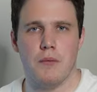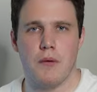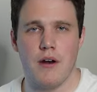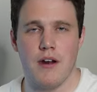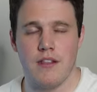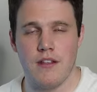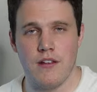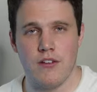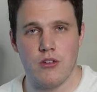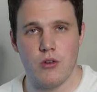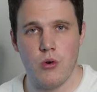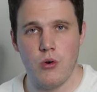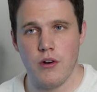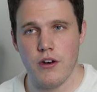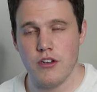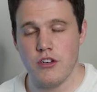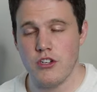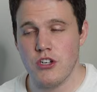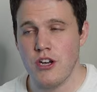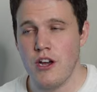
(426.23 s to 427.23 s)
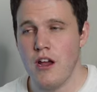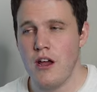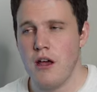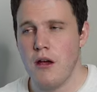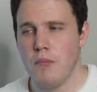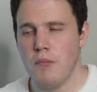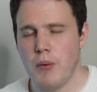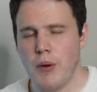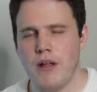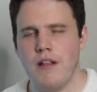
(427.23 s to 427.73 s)
upgrade the storage,
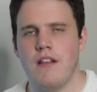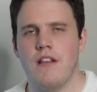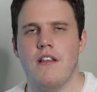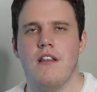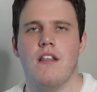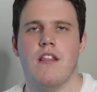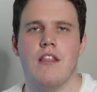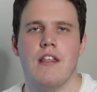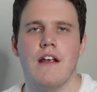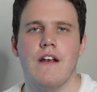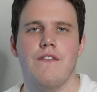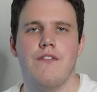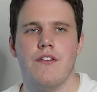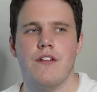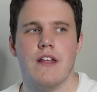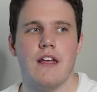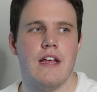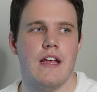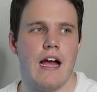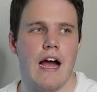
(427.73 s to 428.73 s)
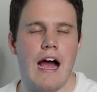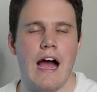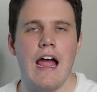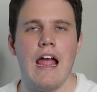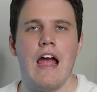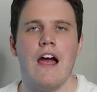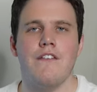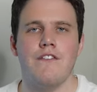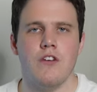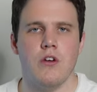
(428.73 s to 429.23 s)
but thankfully,
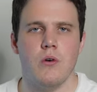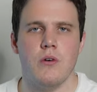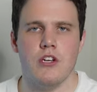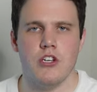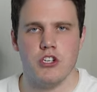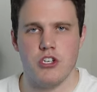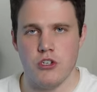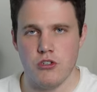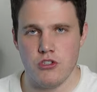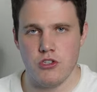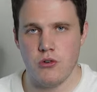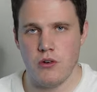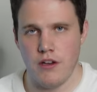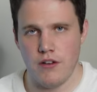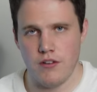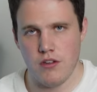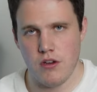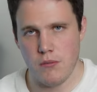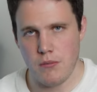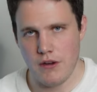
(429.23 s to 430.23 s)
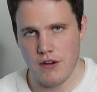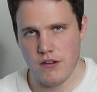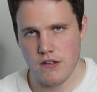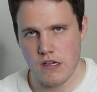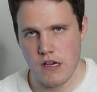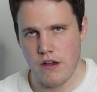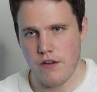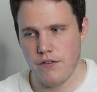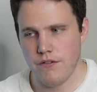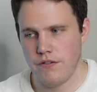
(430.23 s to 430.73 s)
I have no issues doing so
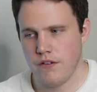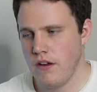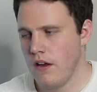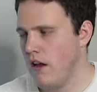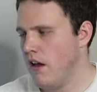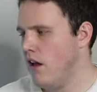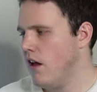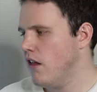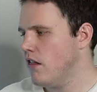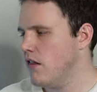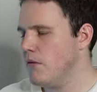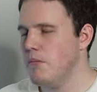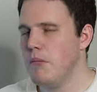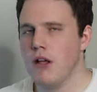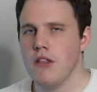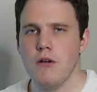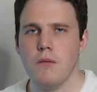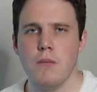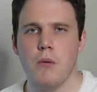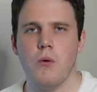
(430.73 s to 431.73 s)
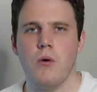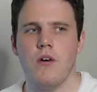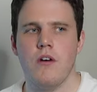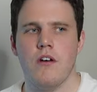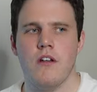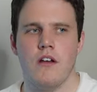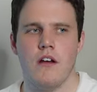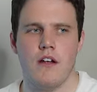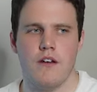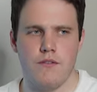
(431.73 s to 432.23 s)
myself. The
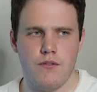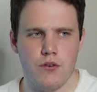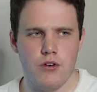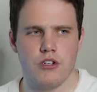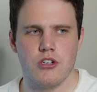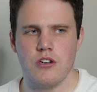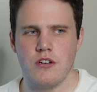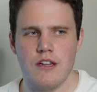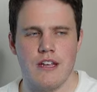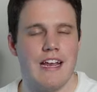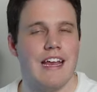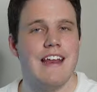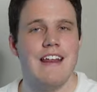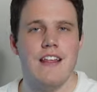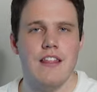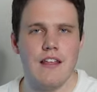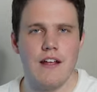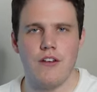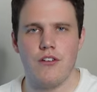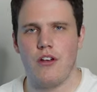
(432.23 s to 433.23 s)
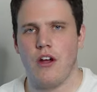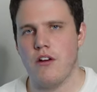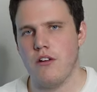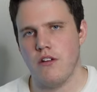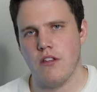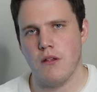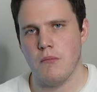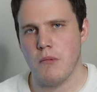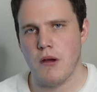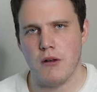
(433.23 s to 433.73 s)
motherboard, unfortunately, anything
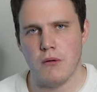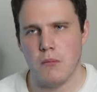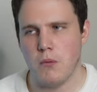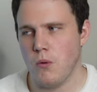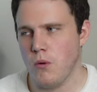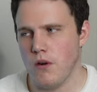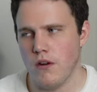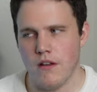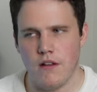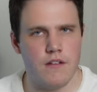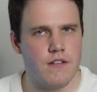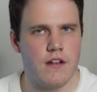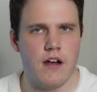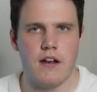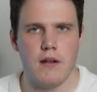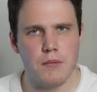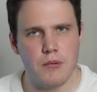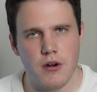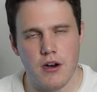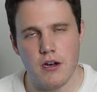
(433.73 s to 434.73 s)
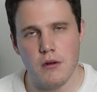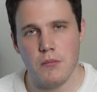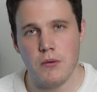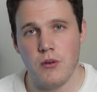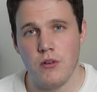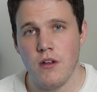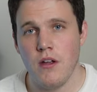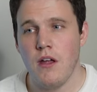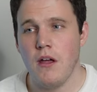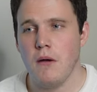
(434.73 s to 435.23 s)
soldered to the motherboard is not
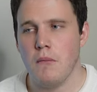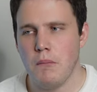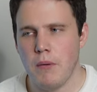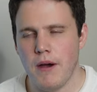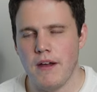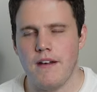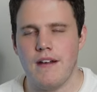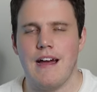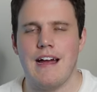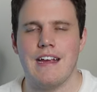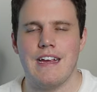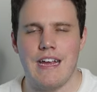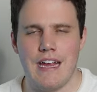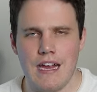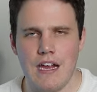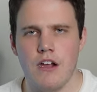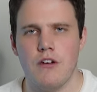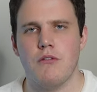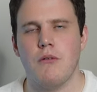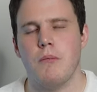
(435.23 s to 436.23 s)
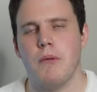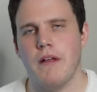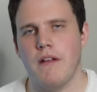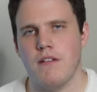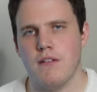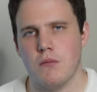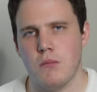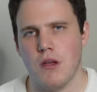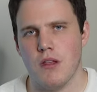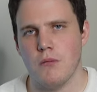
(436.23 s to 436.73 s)
upgradable, but I can
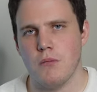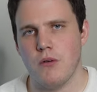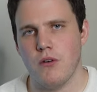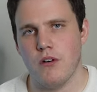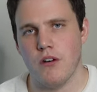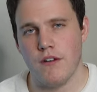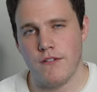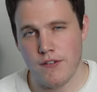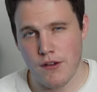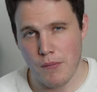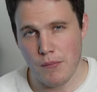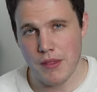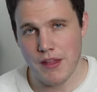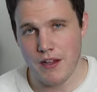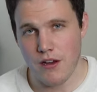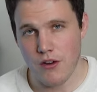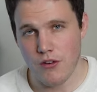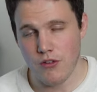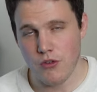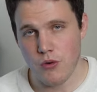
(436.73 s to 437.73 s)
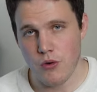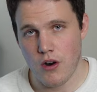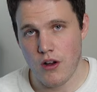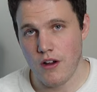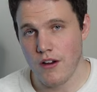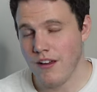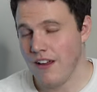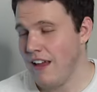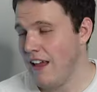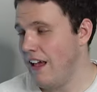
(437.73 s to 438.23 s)
replace a motherboard if something goes
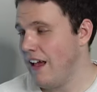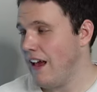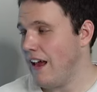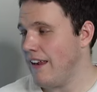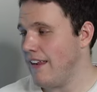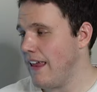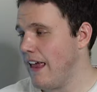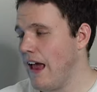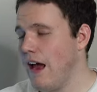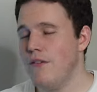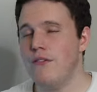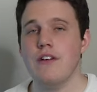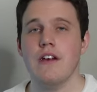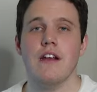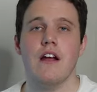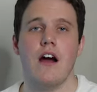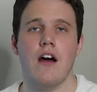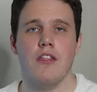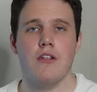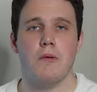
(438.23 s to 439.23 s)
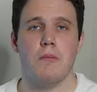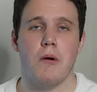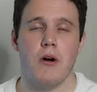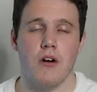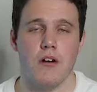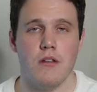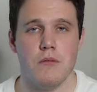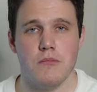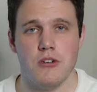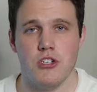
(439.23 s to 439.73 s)
wrong. And every other
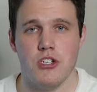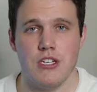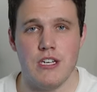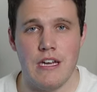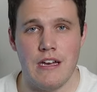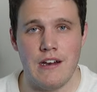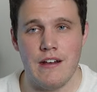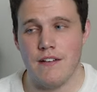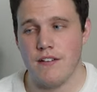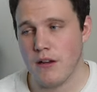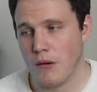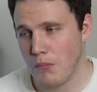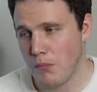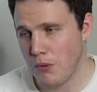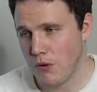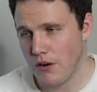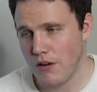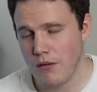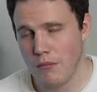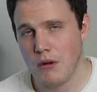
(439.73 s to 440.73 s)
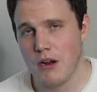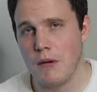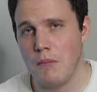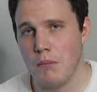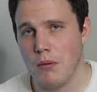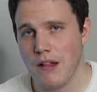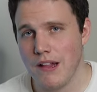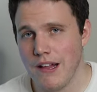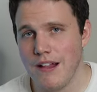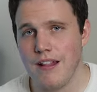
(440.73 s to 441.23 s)
part of the machine is
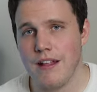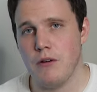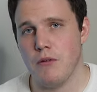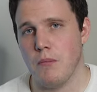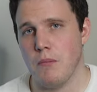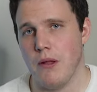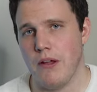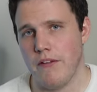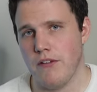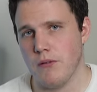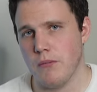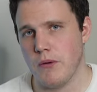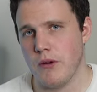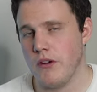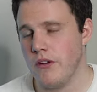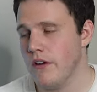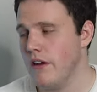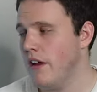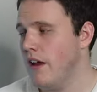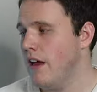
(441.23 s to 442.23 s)
completely replaceable.